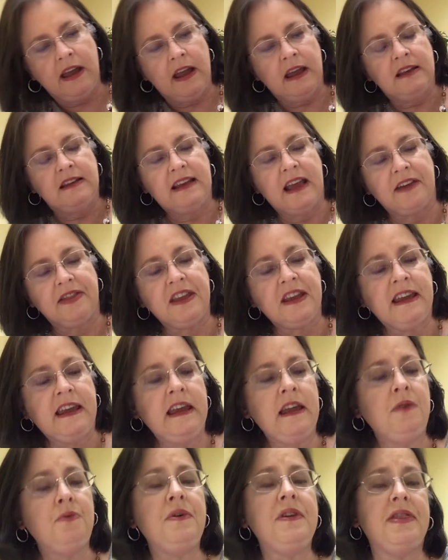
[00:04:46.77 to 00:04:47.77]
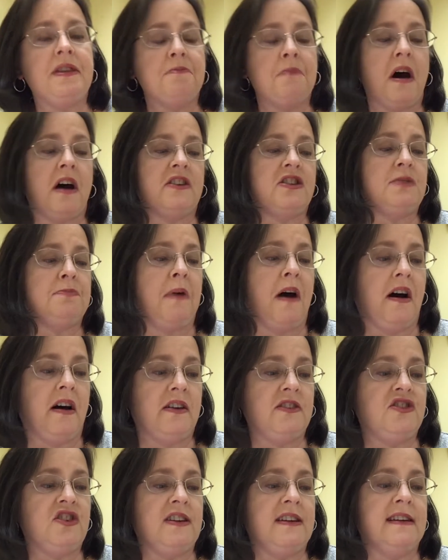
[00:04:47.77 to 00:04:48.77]
now the key with the Mod
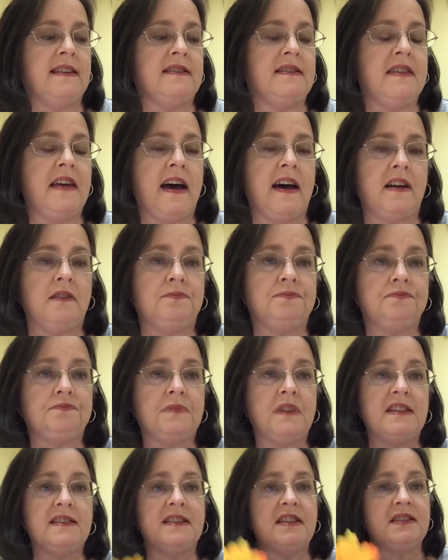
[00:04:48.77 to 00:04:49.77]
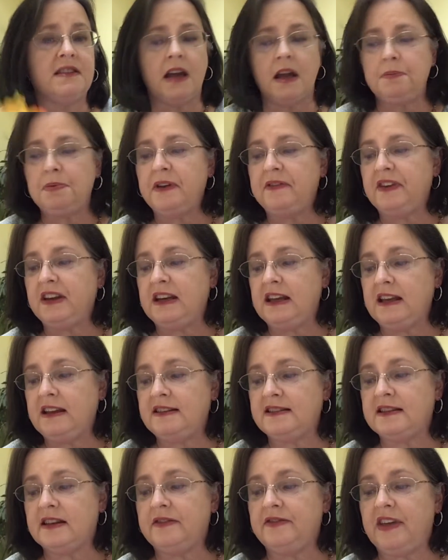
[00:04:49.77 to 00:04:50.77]
Podge is that it's a type of
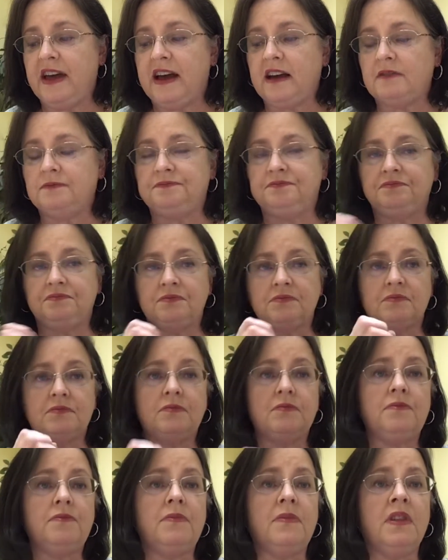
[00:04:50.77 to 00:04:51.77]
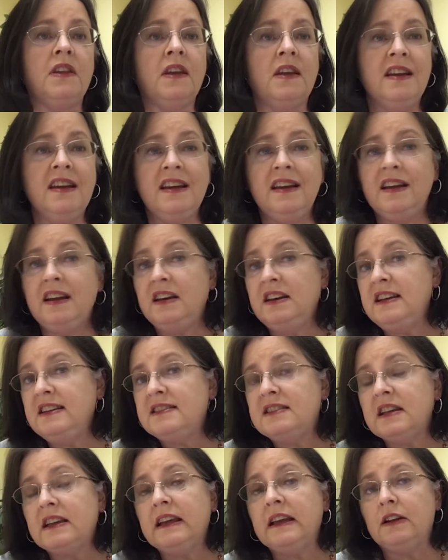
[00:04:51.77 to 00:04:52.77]
adhesive that it
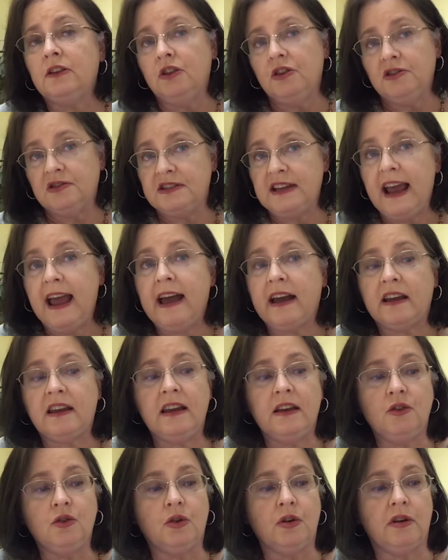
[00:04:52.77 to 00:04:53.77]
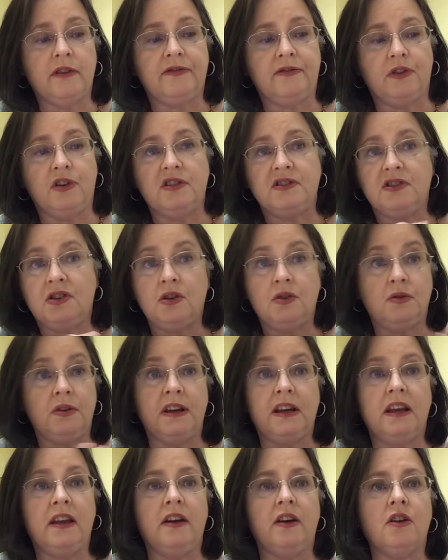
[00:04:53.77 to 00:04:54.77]
needs to get a little tacky in order for it to
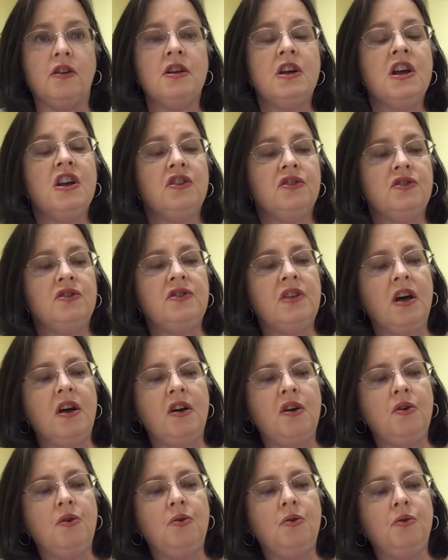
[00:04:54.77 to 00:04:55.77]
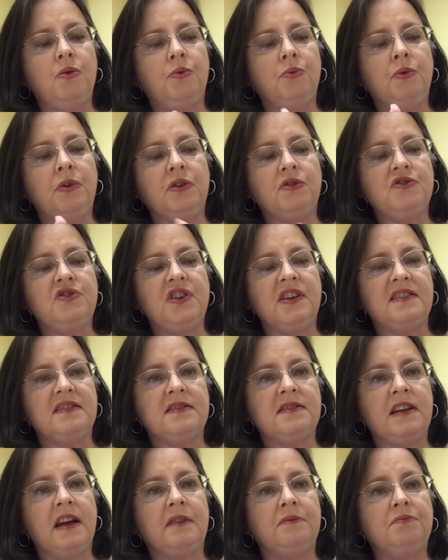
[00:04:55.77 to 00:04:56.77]
adhere. So we'll
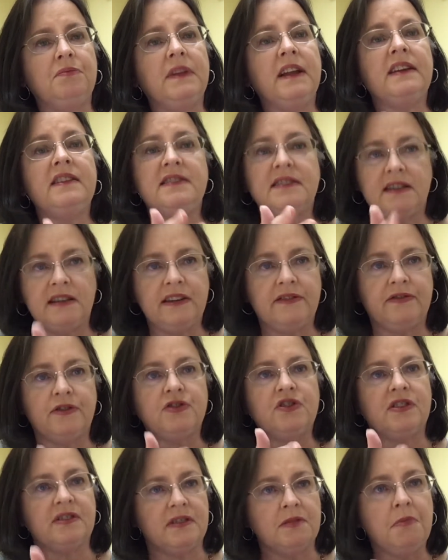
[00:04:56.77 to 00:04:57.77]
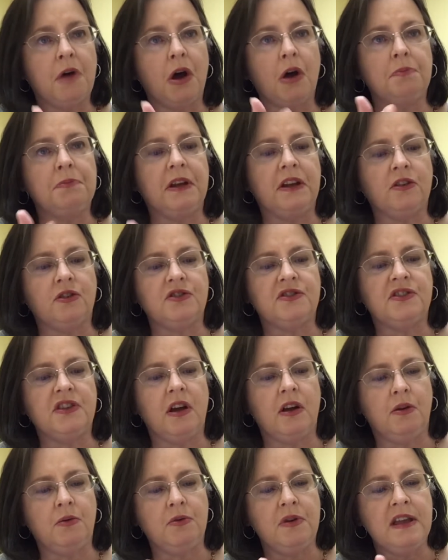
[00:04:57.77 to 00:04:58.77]
just let it sit for just a moment or
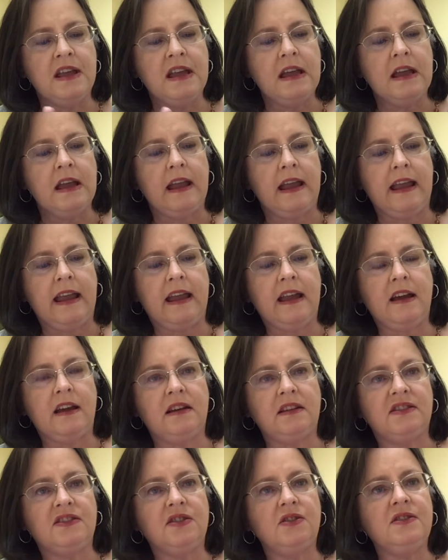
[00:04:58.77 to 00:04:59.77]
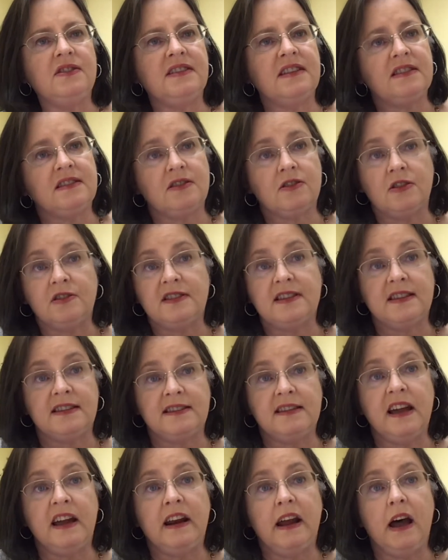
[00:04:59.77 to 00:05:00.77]
so. And as soon as it starts to
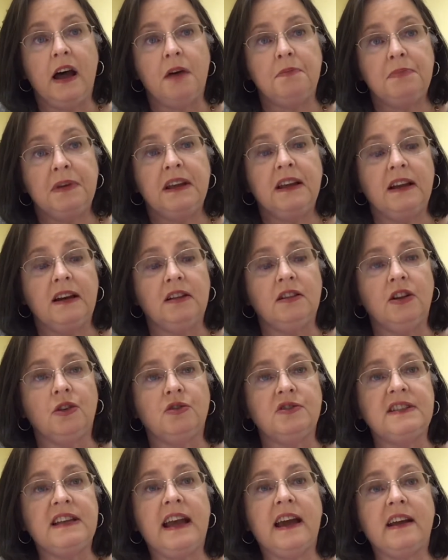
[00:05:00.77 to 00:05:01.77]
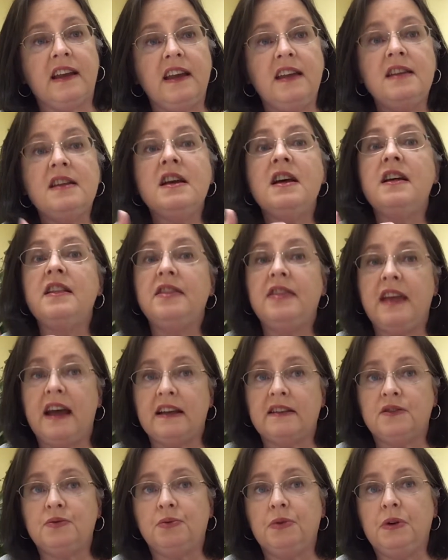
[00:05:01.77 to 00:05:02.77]
set up and get a little tacky,
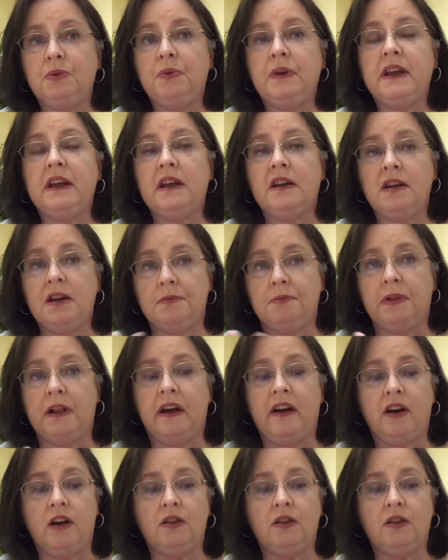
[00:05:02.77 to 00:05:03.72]
that's when we can apply our